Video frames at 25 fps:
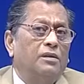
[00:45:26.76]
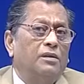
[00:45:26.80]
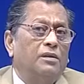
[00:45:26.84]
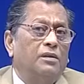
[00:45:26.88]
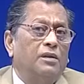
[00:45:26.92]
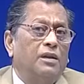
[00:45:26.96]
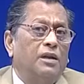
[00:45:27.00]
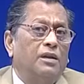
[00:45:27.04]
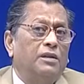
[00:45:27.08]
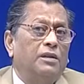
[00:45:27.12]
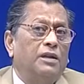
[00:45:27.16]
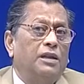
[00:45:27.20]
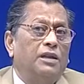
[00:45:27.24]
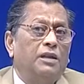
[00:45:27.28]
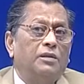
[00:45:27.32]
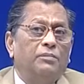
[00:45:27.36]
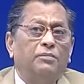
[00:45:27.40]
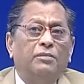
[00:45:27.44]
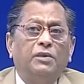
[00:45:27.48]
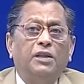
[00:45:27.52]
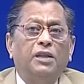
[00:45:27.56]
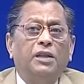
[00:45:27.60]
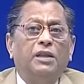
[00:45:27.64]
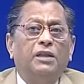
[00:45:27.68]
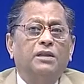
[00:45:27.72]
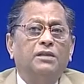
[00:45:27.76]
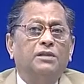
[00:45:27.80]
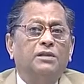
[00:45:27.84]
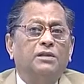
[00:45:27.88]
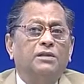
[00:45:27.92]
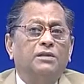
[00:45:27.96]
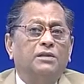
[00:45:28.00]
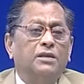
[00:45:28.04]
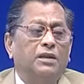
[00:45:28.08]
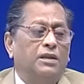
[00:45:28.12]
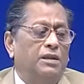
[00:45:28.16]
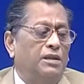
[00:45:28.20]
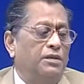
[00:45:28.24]
and their
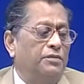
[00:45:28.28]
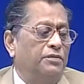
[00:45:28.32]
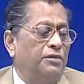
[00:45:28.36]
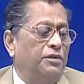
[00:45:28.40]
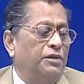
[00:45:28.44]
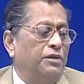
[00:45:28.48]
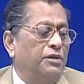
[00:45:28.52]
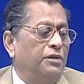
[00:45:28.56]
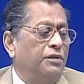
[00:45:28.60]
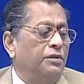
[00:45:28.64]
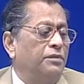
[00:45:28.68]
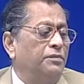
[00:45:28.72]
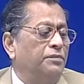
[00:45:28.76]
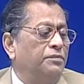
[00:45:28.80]
implications are different.